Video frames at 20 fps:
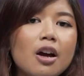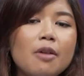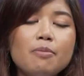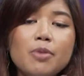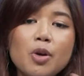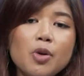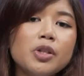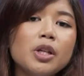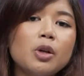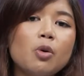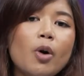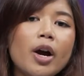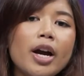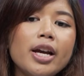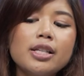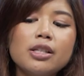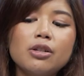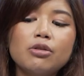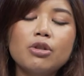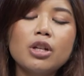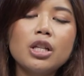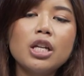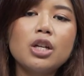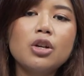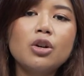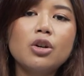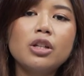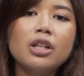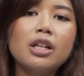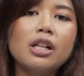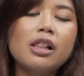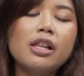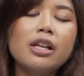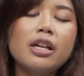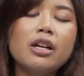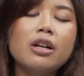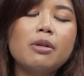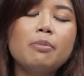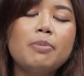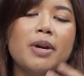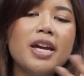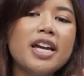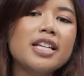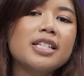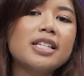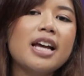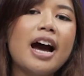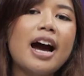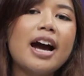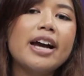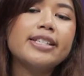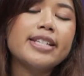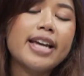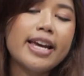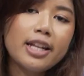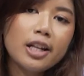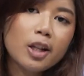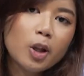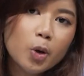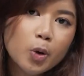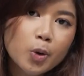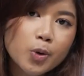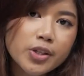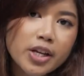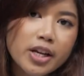Music-wise, really good, clear bass, highs and lows